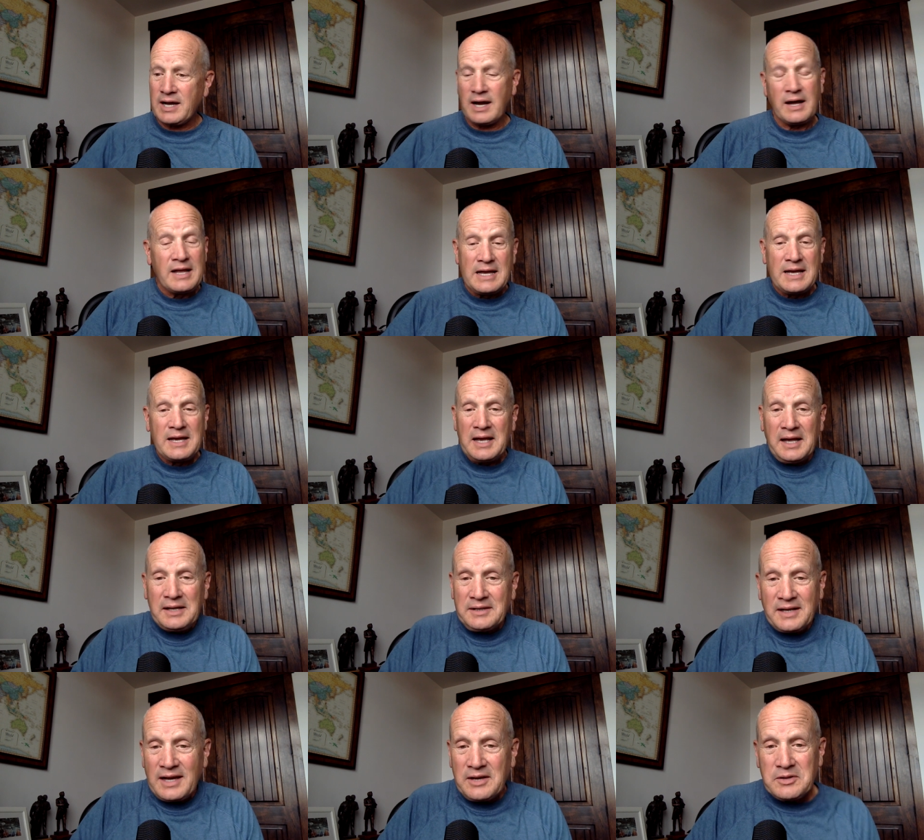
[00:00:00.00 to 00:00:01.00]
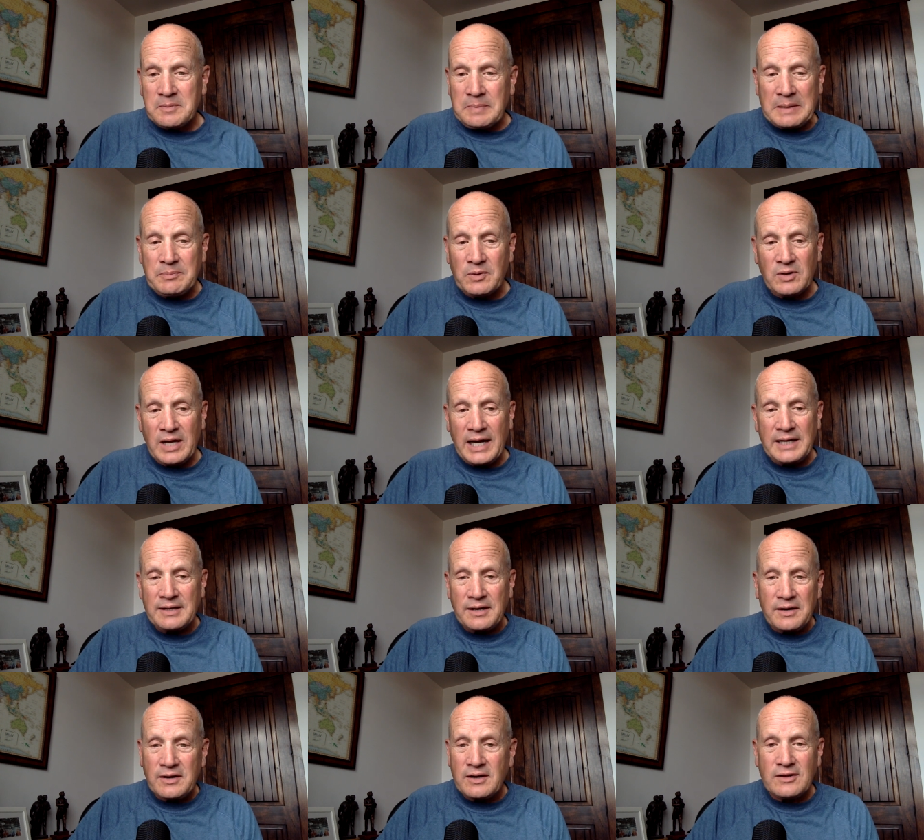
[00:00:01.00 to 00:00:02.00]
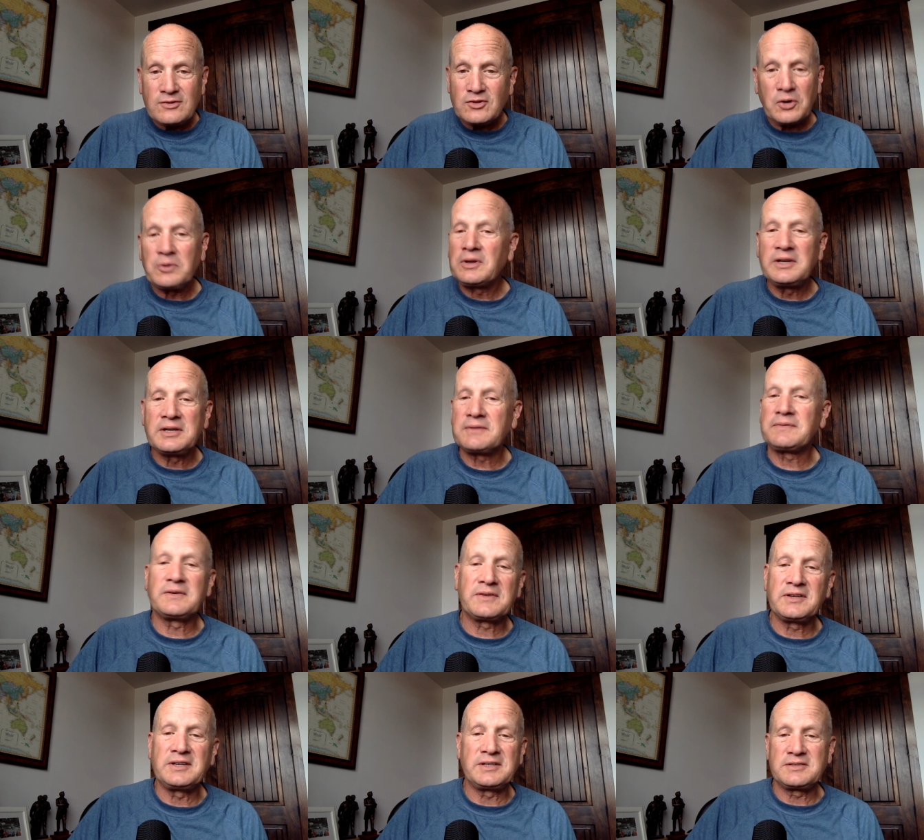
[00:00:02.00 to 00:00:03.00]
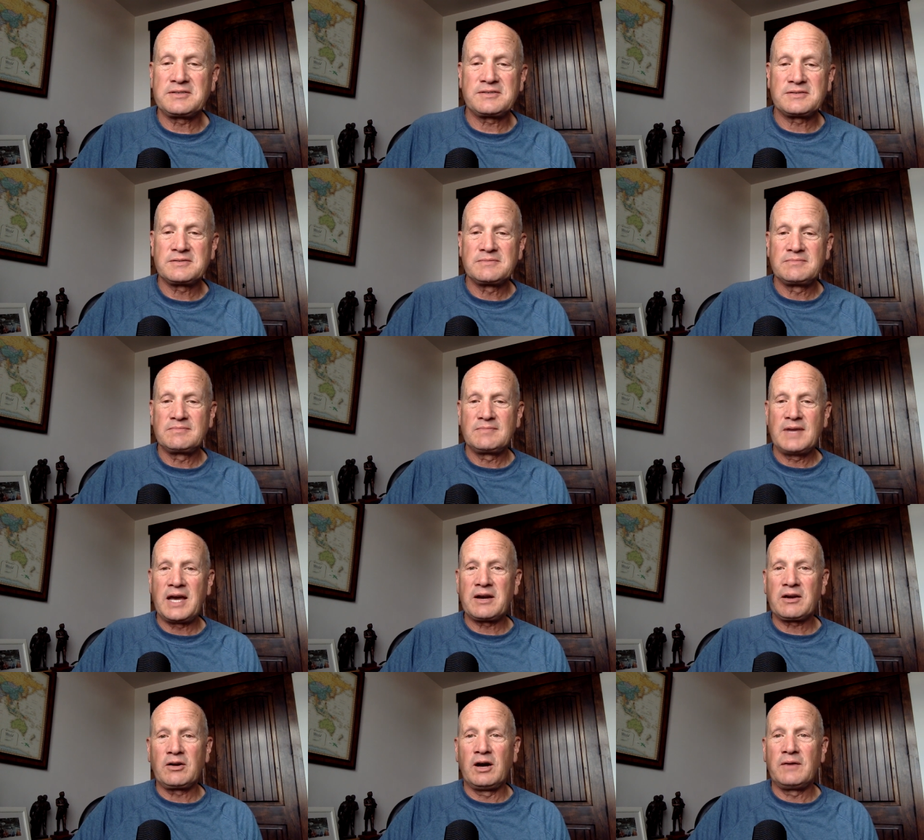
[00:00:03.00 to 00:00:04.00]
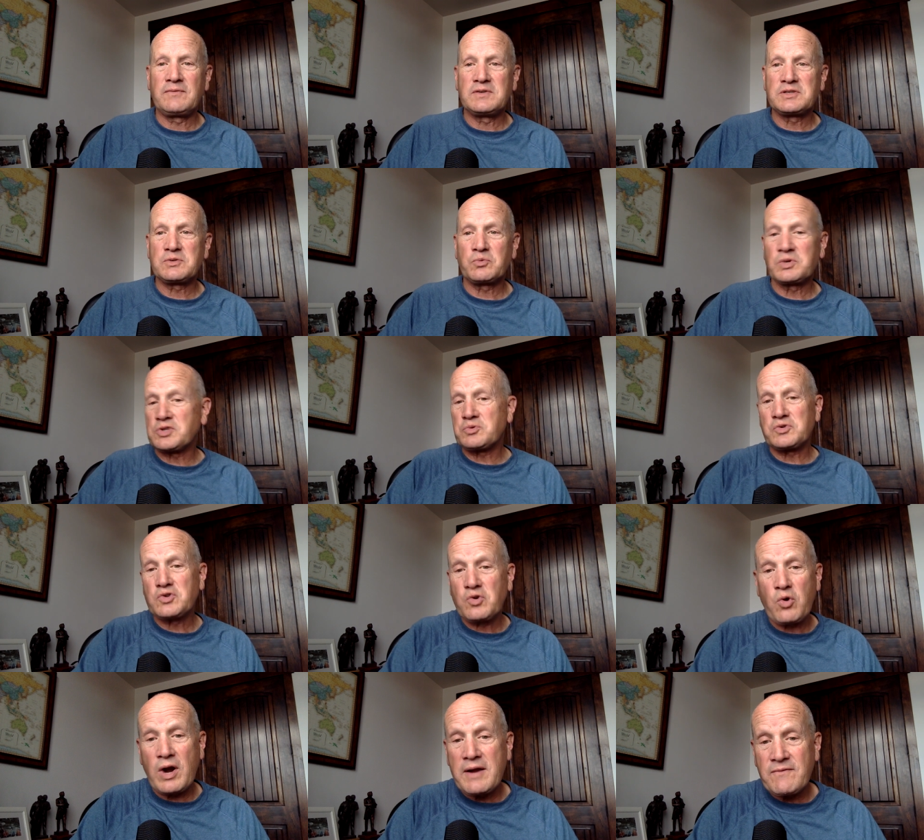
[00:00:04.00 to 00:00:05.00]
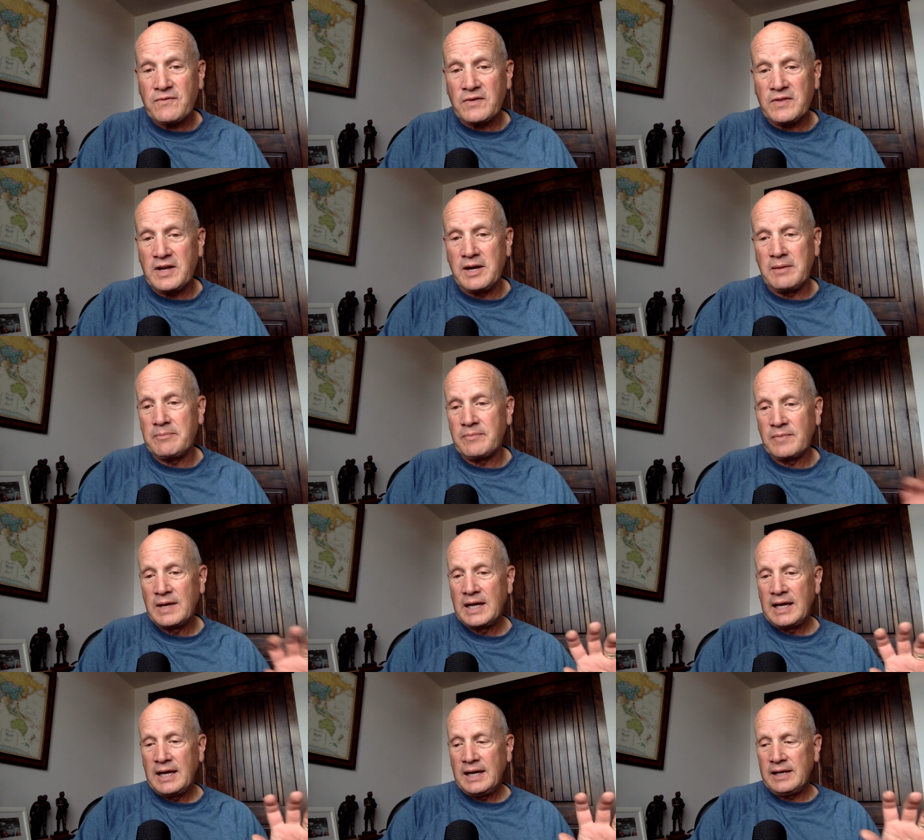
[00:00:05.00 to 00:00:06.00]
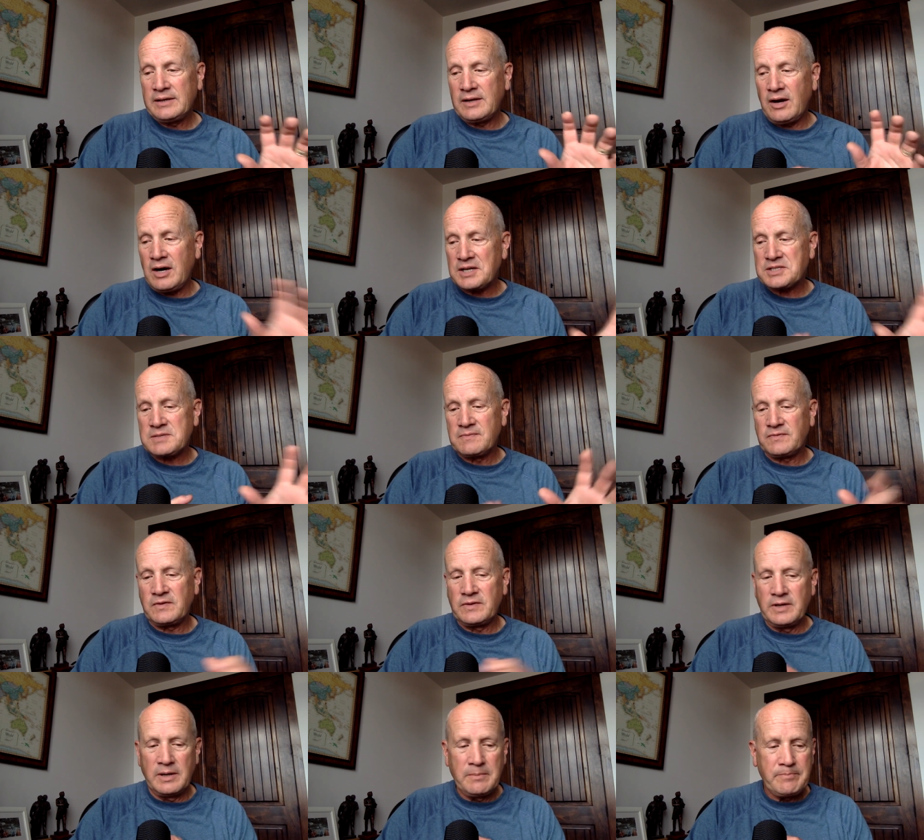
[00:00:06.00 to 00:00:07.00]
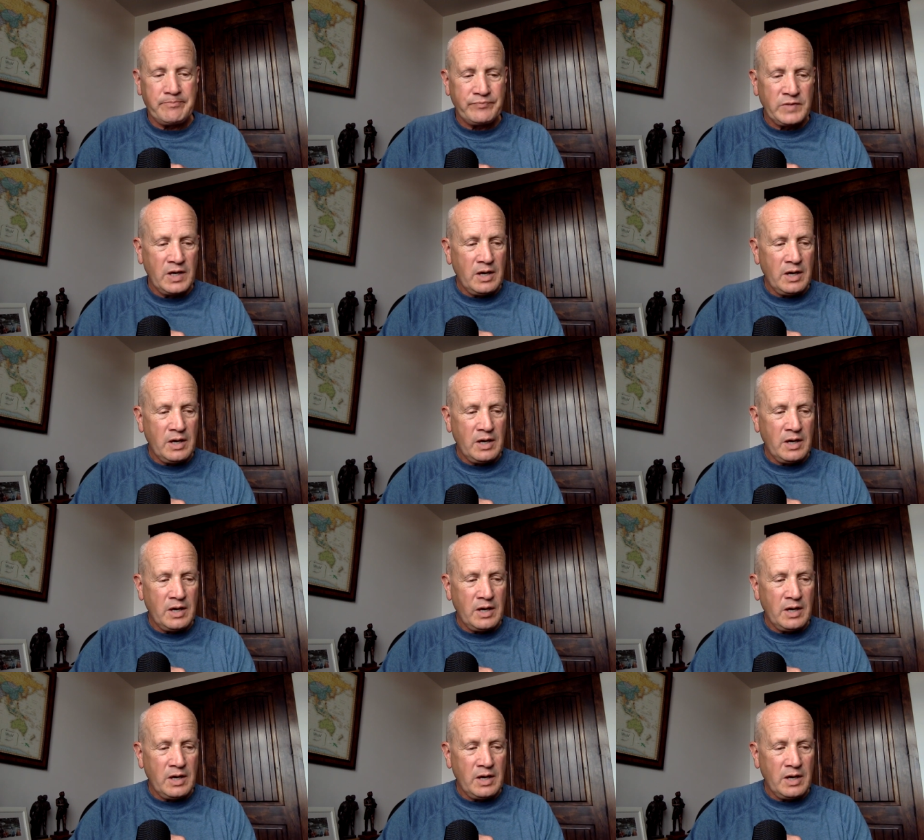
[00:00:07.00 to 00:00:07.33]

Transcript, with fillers: I got. And other people got totally different things out of conference, which was great for them and awesome for them.